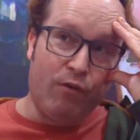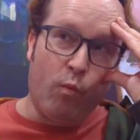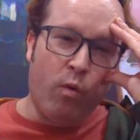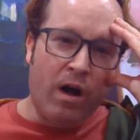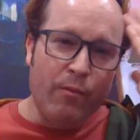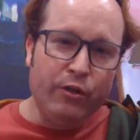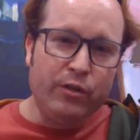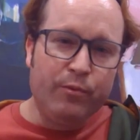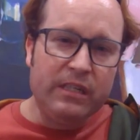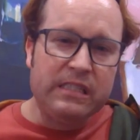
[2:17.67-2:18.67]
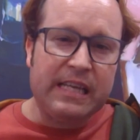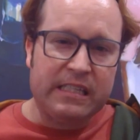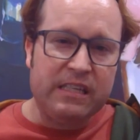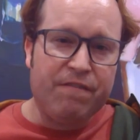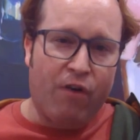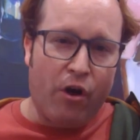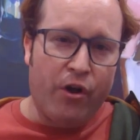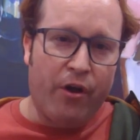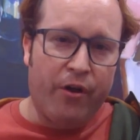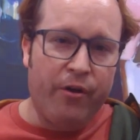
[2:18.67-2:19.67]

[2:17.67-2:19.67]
Why would you put a sexy photo